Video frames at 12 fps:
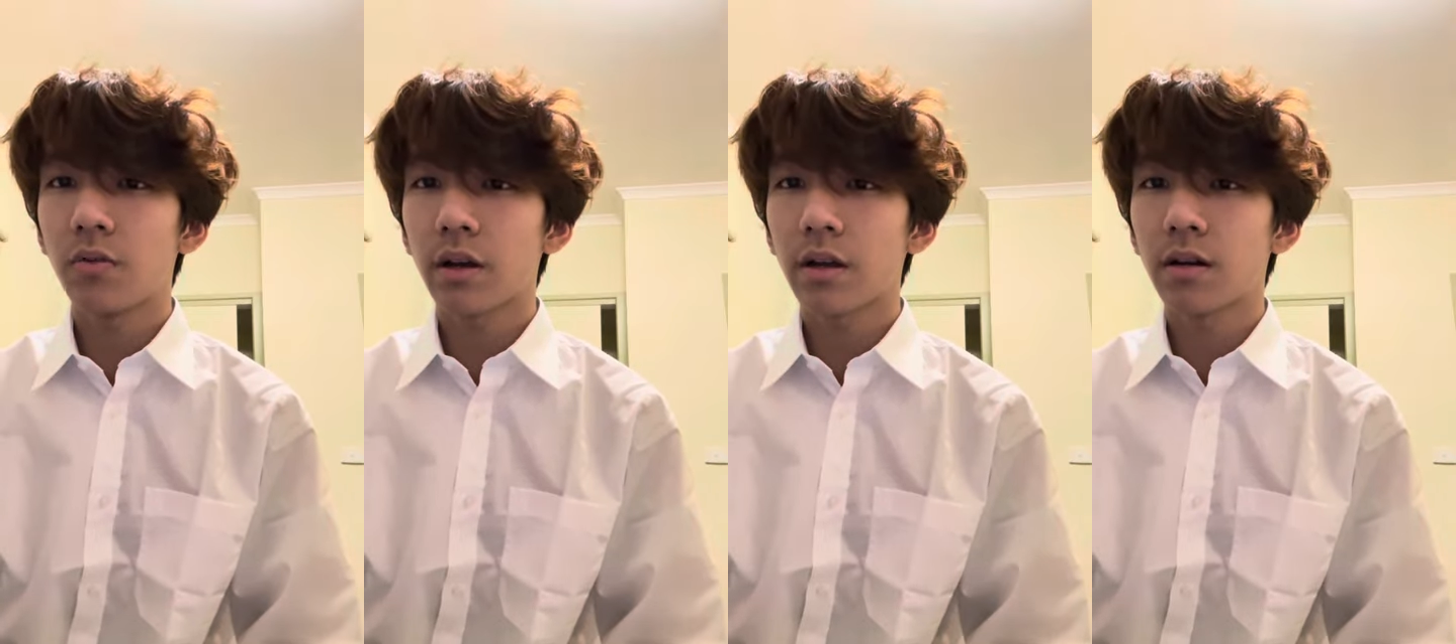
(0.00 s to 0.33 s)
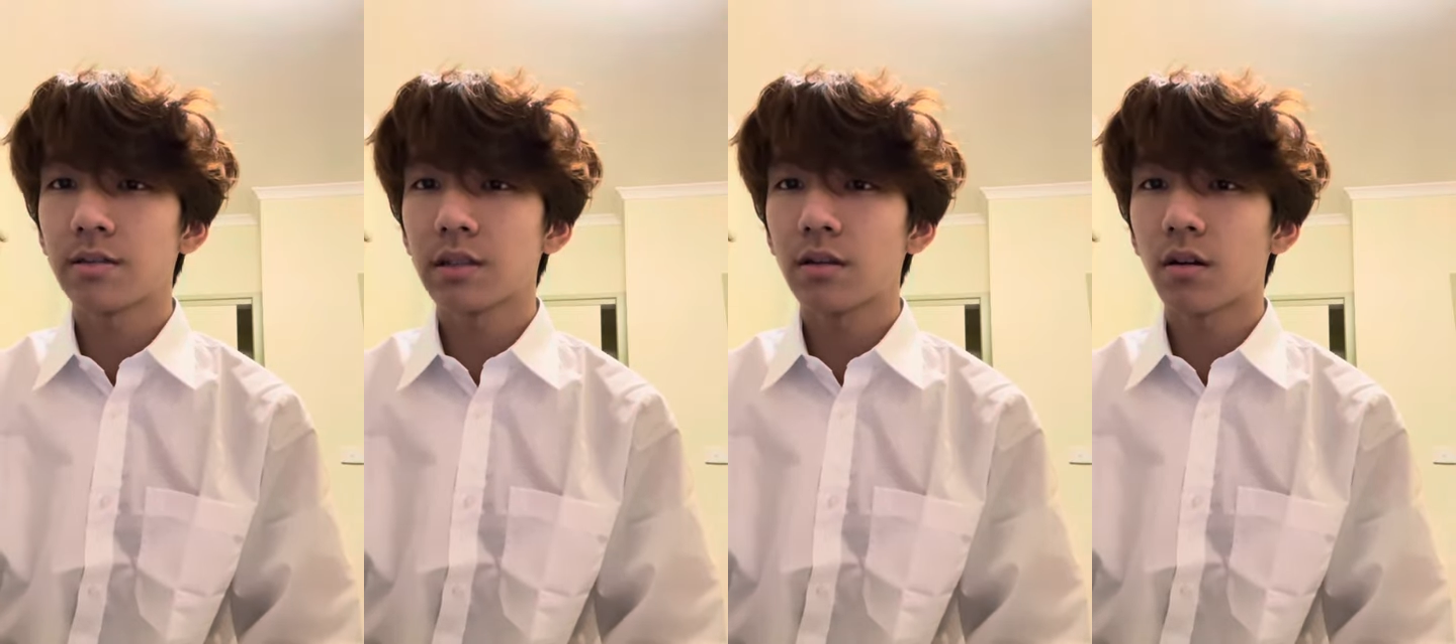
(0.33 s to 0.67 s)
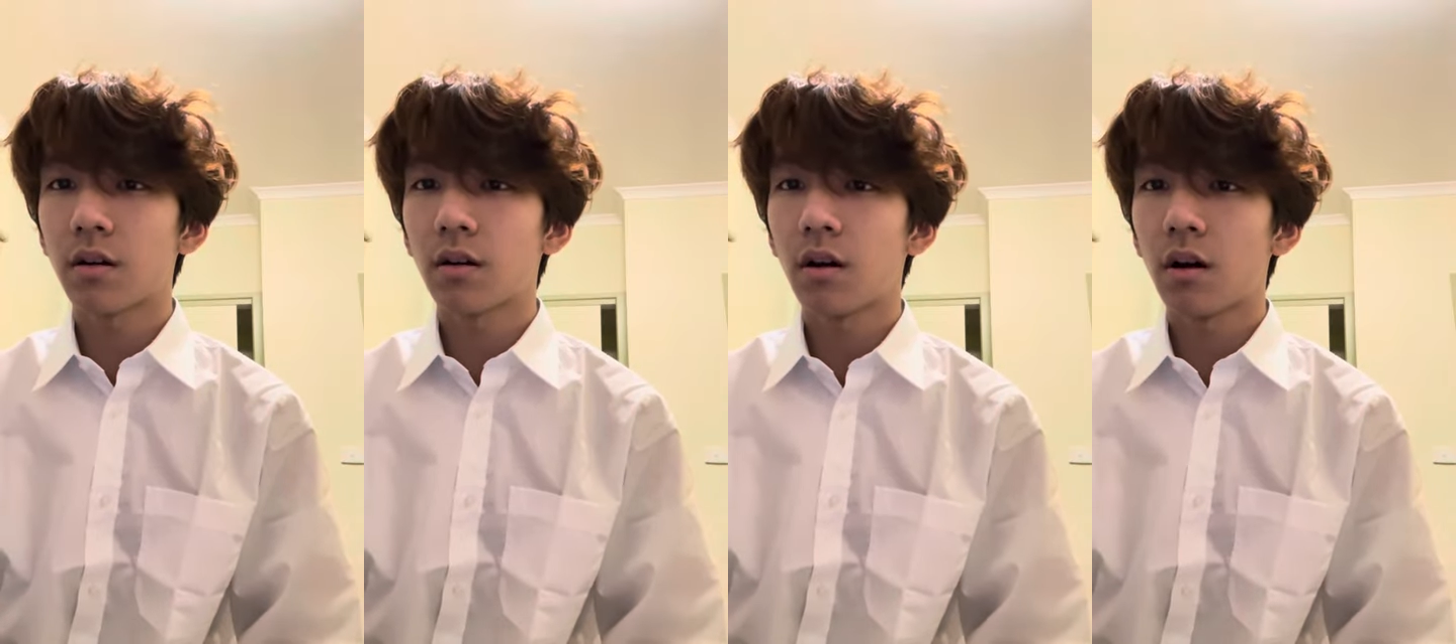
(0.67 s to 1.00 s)

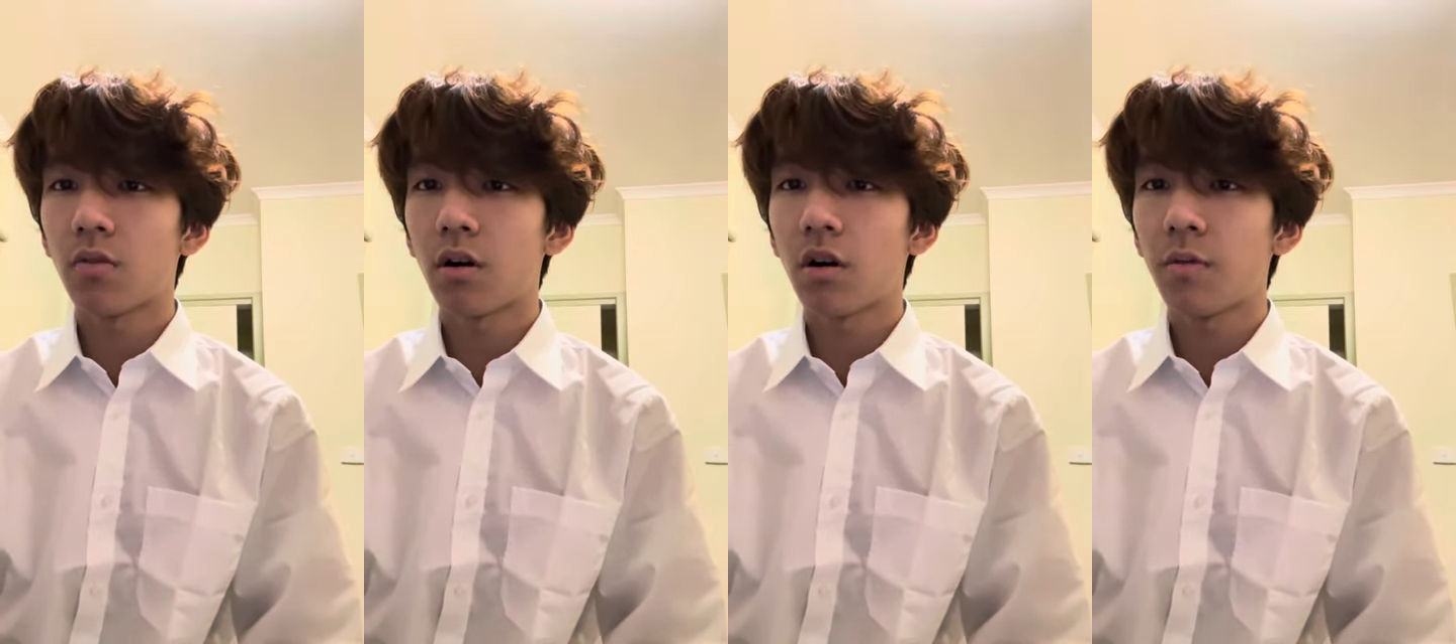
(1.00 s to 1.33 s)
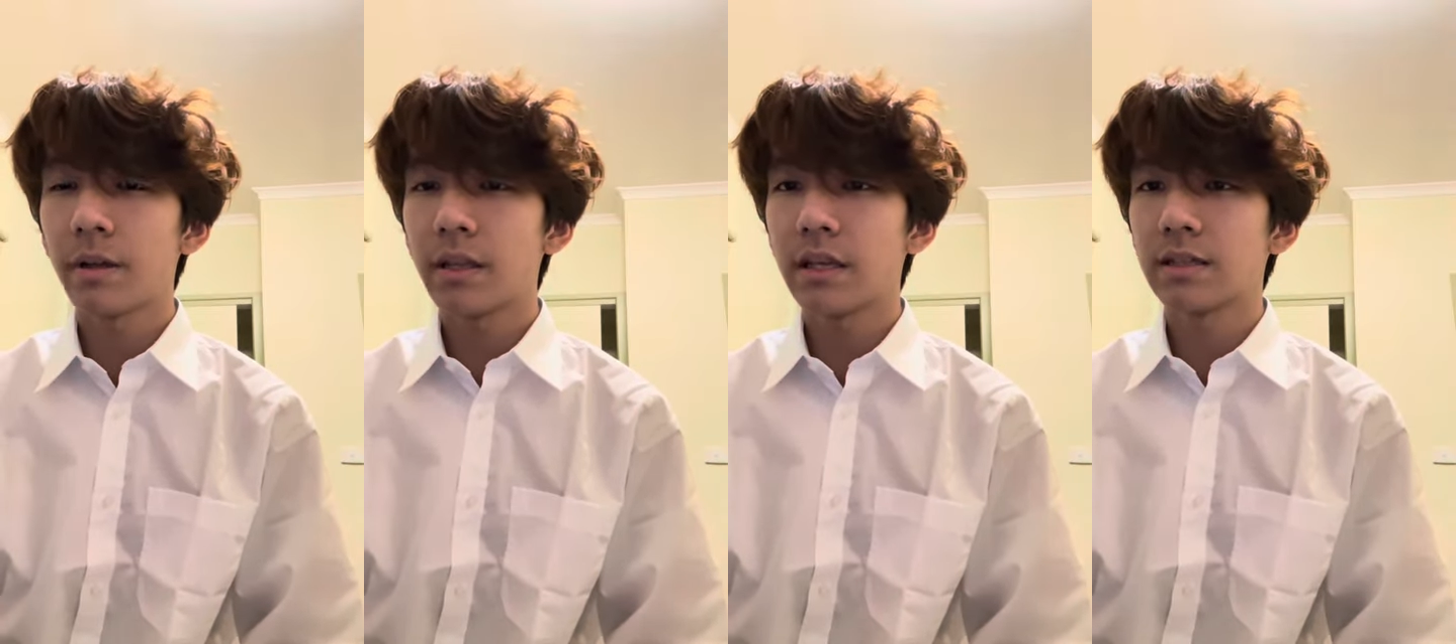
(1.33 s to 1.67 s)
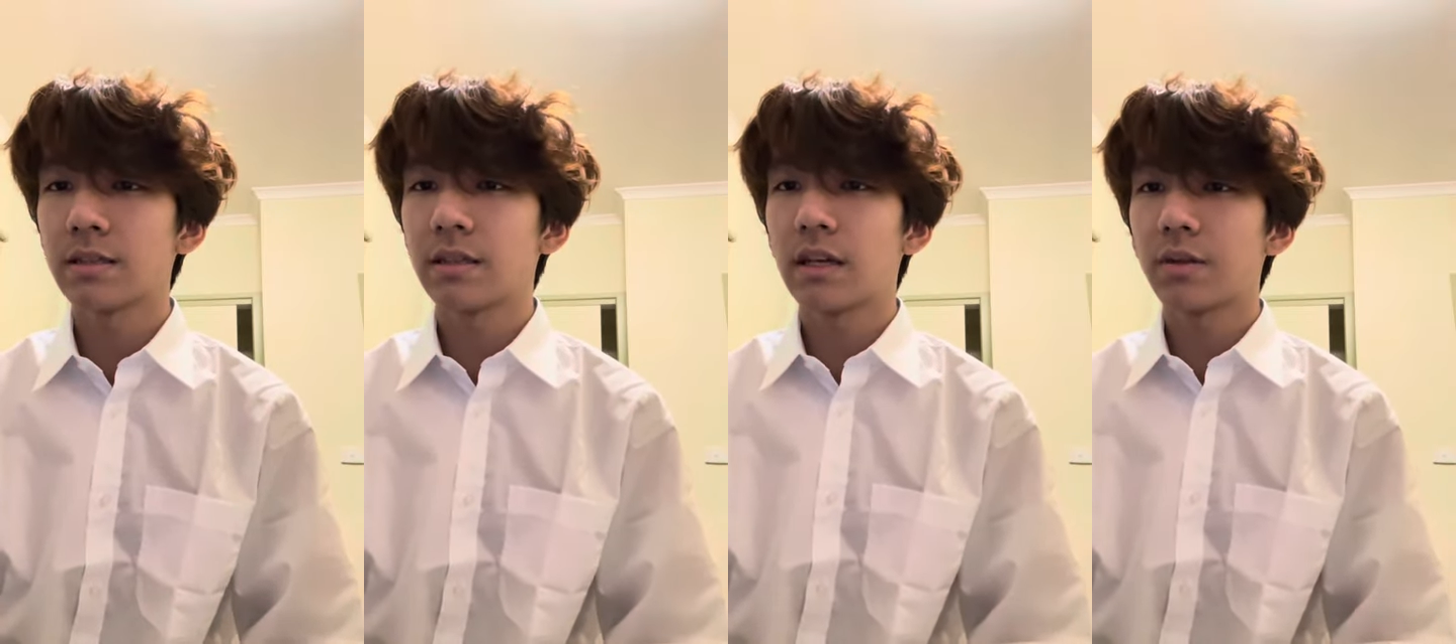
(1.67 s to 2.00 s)
reconsider our
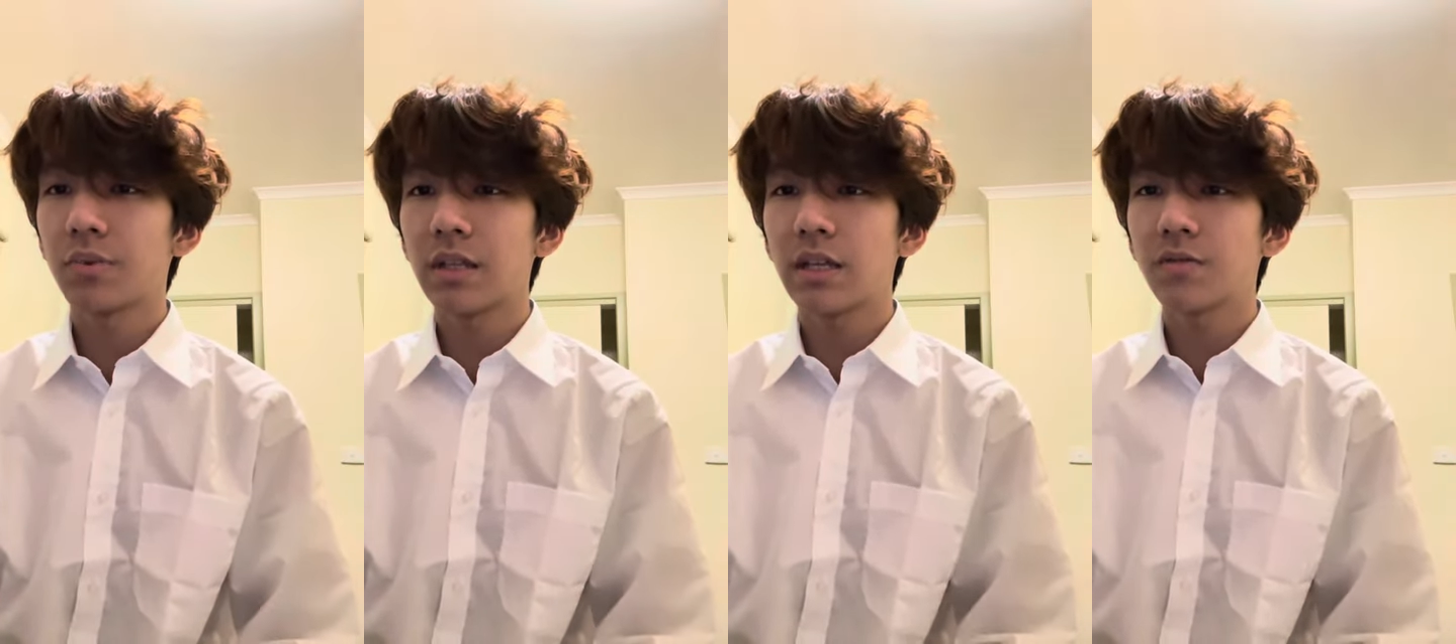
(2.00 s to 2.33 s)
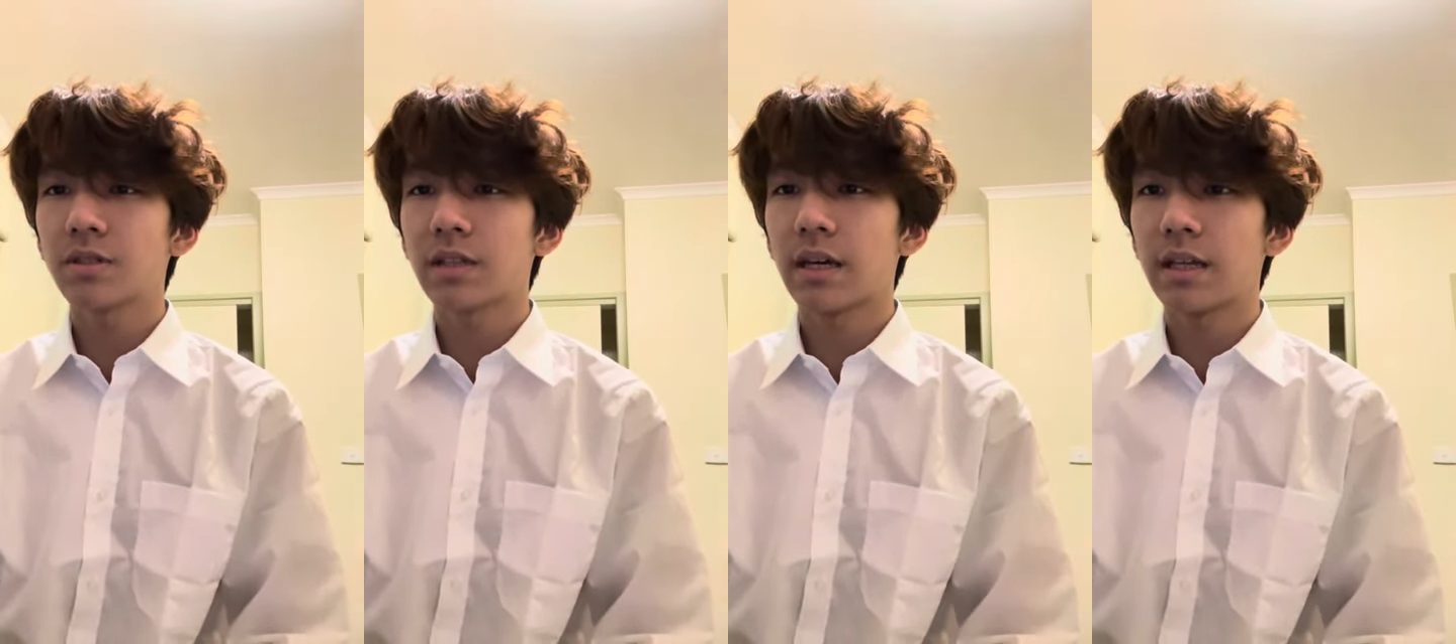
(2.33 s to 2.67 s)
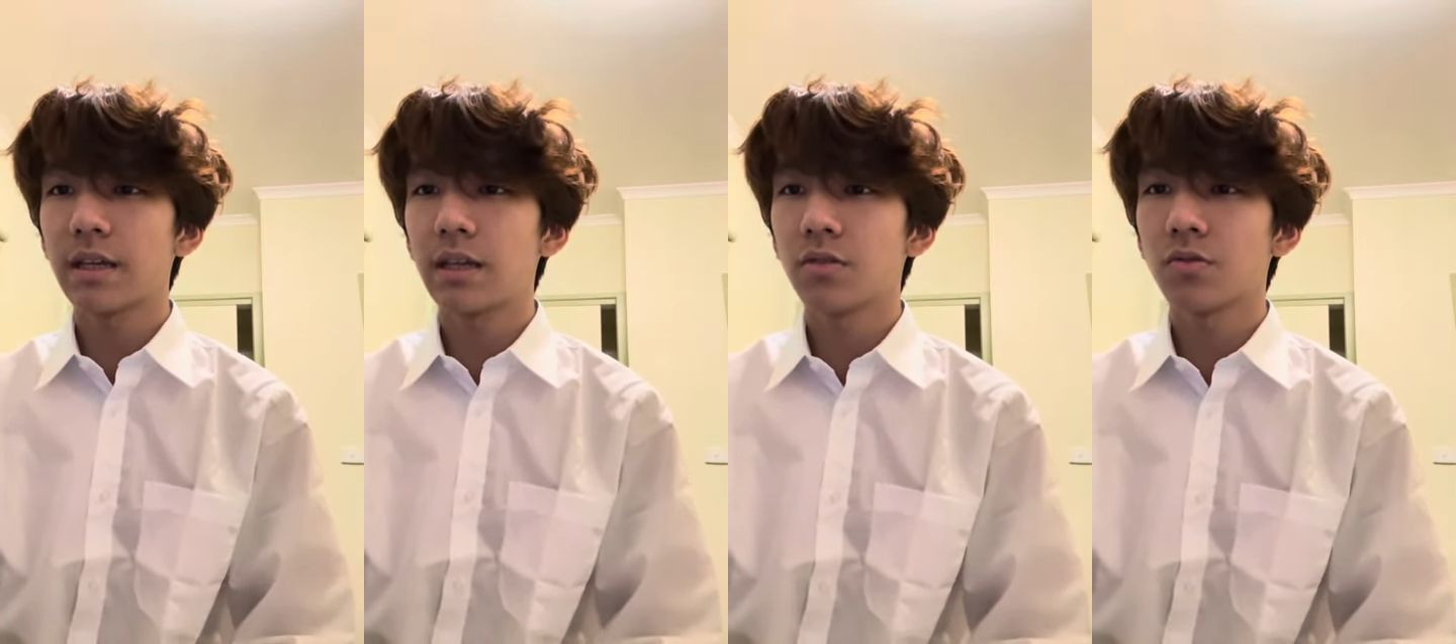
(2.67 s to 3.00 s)
opinions and beliefs can
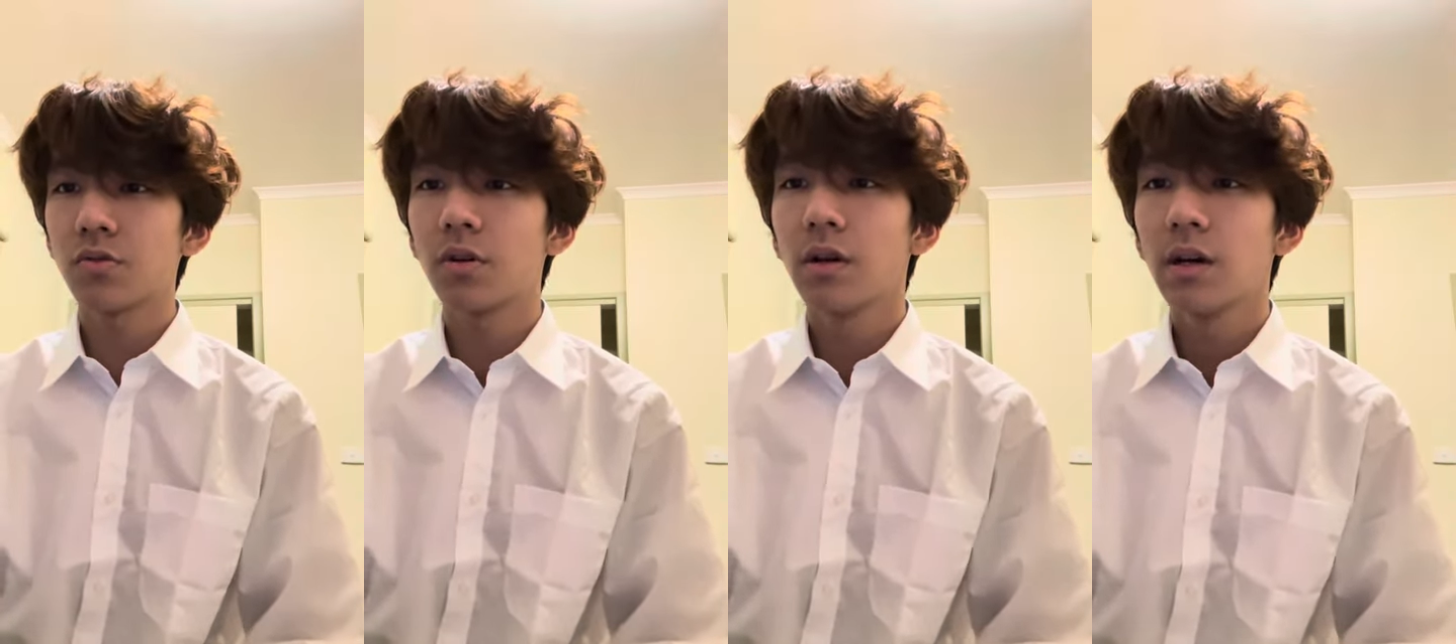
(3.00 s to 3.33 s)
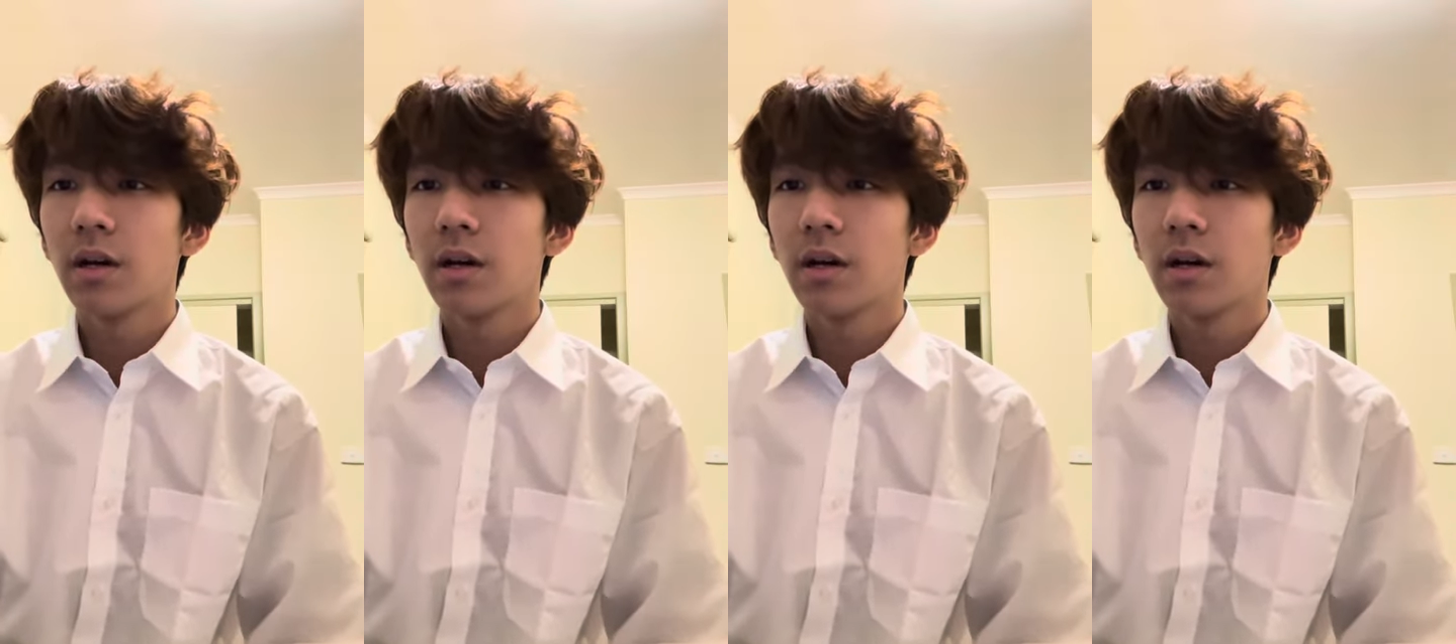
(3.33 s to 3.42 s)
lead to